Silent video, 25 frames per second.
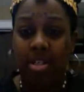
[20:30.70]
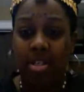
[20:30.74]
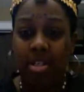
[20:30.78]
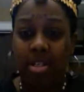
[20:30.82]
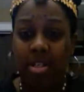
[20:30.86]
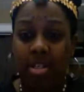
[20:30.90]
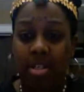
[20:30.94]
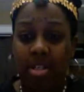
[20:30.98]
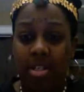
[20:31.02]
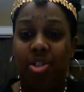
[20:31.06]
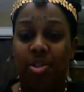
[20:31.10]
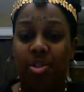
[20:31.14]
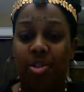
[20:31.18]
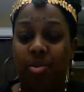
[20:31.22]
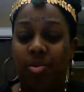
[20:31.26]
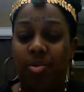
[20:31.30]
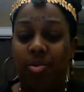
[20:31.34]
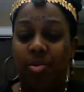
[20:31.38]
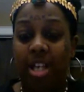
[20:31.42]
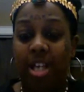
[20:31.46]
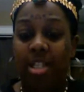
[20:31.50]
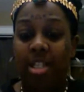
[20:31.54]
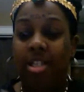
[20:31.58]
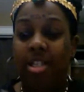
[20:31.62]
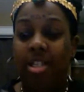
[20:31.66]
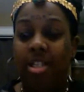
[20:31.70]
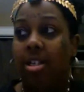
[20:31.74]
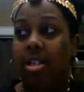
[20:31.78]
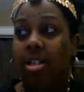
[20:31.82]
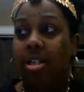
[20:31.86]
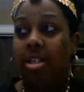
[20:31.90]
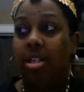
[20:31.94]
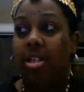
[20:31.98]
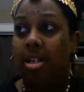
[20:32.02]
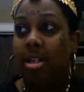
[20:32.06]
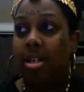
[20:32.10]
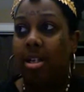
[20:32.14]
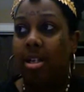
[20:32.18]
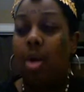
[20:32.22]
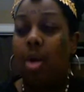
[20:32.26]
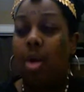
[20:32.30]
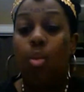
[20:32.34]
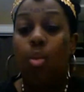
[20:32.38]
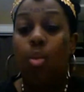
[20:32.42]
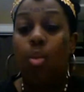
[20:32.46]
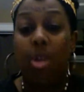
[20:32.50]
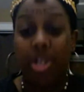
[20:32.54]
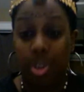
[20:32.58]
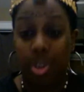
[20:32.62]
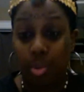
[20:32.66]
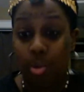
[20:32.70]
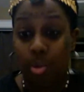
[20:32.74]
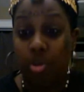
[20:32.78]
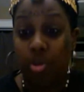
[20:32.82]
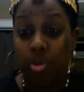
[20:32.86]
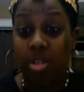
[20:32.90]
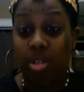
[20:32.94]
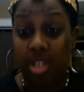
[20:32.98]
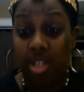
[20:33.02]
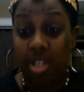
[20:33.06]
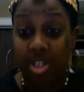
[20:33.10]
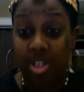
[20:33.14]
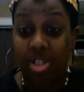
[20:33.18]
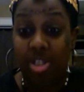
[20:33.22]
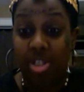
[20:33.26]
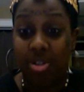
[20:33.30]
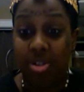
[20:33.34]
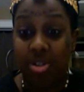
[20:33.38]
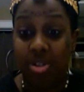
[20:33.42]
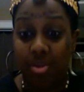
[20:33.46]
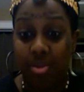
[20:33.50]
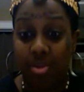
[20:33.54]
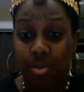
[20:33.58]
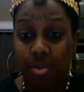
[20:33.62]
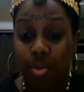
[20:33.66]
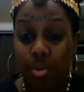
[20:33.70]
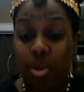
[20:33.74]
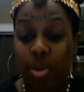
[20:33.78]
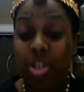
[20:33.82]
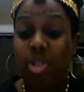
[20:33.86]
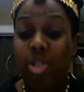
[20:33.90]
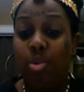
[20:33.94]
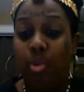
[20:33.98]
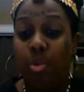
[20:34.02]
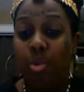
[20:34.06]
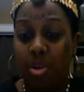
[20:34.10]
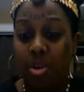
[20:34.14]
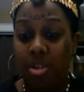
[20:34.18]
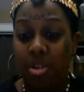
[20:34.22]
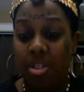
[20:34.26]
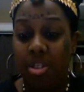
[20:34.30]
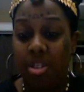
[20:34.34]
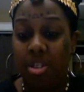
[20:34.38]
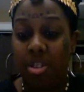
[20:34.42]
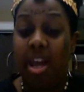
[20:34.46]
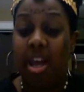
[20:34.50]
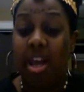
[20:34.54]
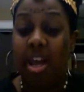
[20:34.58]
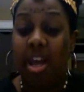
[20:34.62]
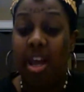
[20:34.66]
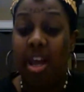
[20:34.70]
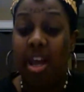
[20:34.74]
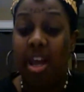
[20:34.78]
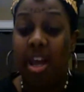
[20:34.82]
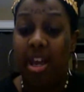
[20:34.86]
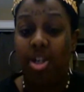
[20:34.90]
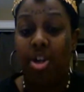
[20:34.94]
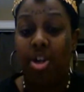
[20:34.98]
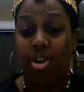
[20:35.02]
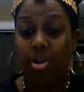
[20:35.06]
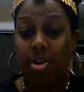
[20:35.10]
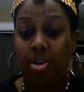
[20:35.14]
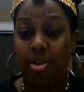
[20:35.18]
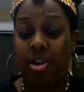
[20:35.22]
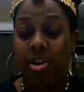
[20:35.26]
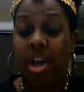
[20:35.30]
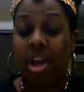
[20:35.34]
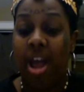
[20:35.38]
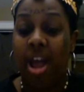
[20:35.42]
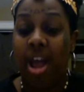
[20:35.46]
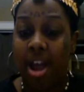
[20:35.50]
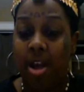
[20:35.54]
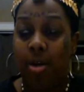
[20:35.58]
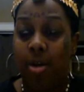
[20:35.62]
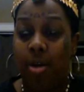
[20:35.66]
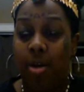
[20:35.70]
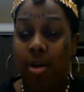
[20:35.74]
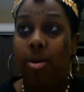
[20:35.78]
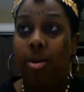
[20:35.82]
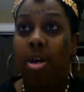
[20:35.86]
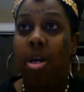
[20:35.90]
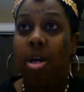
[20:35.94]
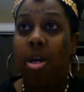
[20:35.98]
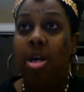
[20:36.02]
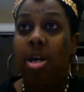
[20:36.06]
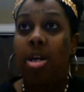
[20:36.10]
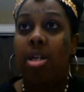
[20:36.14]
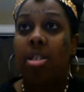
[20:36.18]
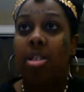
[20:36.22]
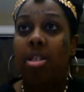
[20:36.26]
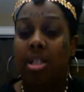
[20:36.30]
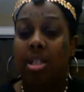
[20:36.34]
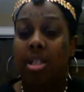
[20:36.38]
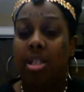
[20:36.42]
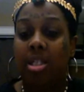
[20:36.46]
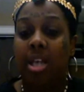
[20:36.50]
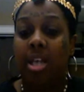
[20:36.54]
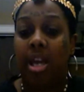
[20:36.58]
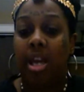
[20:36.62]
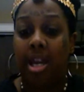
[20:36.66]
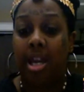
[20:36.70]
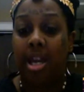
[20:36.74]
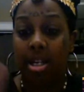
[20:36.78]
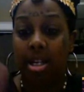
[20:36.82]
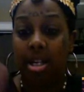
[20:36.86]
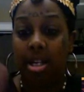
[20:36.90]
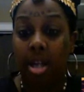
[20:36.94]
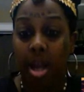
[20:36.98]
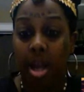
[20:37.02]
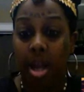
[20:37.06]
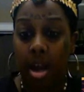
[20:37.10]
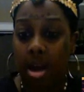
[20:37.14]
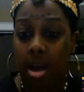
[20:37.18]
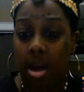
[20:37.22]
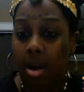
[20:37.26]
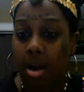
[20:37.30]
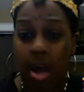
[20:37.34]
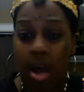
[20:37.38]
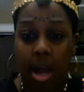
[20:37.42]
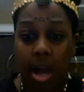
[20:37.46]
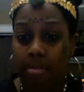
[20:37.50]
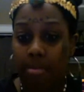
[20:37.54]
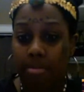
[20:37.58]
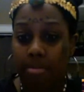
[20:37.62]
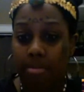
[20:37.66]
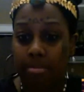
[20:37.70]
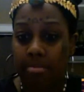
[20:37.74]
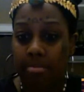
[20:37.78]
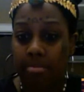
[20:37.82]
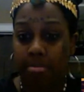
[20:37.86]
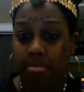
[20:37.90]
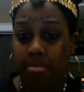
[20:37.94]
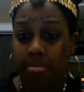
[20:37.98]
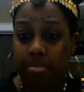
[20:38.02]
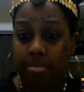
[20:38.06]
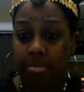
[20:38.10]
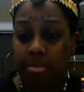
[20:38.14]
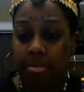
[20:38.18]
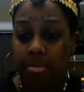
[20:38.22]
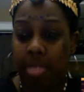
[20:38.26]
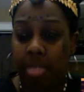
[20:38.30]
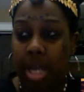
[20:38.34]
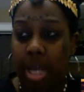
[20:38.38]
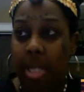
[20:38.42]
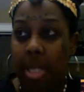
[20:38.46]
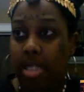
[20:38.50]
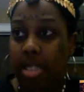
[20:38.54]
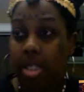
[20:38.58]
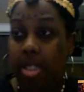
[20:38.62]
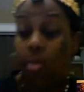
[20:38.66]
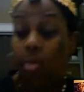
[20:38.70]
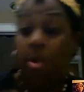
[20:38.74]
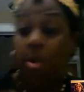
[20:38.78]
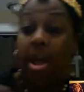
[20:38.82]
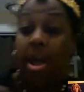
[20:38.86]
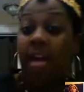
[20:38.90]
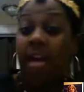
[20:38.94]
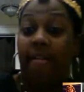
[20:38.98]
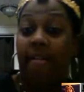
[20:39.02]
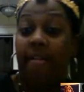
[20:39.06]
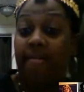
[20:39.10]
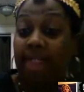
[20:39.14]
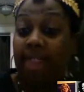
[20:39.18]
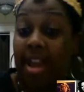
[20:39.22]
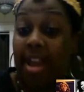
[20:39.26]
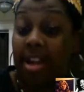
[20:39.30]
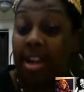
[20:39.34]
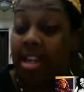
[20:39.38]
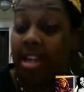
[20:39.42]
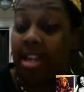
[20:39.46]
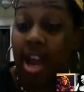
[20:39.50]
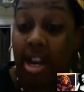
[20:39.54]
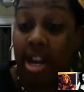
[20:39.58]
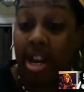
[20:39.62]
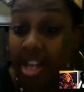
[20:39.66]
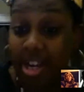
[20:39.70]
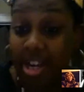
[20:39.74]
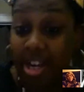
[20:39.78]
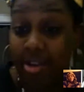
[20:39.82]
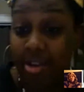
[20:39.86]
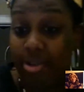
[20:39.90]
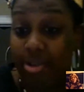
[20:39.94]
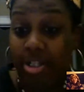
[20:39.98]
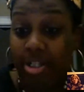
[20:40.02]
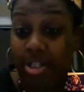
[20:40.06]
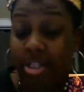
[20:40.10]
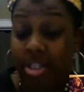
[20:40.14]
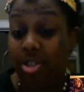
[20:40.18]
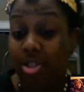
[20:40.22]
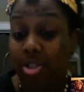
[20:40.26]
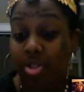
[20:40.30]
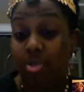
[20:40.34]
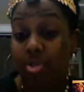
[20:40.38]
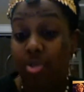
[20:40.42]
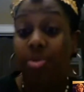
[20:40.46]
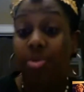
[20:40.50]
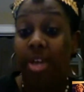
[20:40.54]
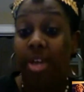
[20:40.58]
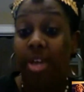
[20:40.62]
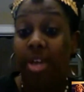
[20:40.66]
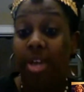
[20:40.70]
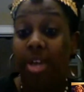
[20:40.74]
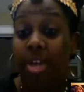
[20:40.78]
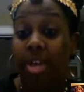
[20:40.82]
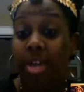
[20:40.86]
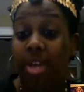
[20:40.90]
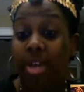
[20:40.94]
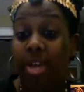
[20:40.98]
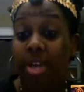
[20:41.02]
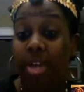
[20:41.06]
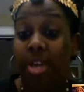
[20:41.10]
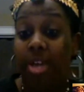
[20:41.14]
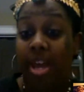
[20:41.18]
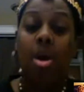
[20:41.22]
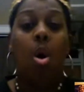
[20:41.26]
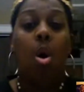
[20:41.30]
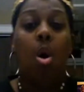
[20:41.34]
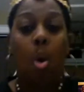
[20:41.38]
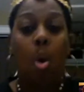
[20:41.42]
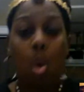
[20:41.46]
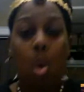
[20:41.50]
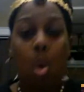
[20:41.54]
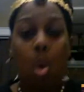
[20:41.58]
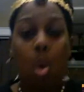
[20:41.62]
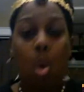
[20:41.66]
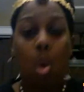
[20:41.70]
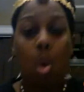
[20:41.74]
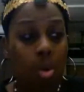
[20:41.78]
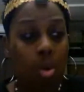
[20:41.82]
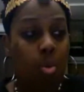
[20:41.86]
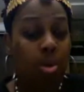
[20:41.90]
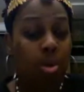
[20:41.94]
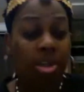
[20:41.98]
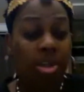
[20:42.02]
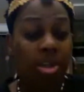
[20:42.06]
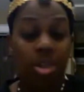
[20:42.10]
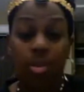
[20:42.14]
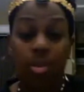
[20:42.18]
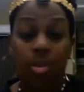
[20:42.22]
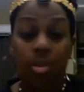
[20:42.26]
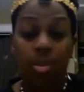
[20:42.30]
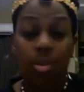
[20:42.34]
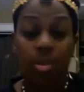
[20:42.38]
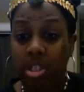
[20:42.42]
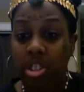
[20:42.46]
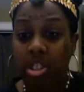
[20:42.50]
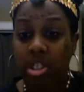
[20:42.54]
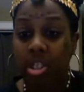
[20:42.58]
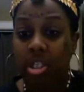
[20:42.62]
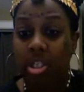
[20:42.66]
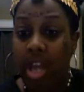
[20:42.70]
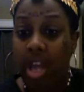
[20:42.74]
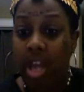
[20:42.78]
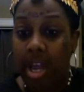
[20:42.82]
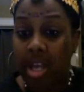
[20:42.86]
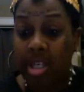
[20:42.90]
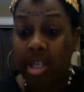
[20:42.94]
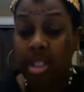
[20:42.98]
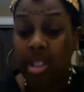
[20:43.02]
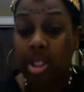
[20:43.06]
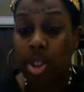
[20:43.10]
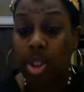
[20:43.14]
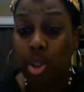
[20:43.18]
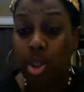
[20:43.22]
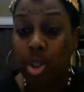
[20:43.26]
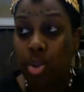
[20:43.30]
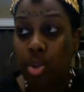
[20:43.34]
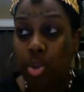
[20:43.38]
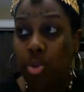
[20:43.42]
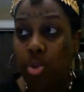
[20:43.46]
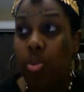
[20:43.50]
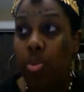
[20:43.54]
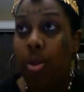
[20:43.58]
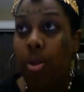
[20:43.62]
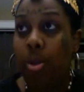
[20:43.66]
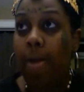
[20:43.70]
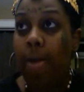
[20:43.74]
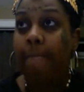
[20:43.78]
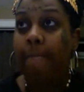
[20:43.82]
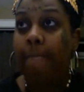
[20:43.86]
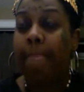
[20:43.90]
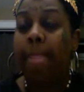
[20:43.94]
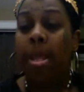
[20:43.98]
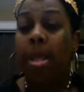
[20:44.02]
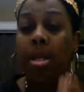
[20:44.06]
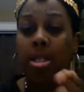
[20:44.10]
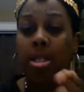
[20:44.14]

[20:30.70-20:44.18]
anybody else's issue. That's a Witchworks issue. Witchworks has to learn how to say no. I don't have that kind of energy to do that, or Witchworks just has to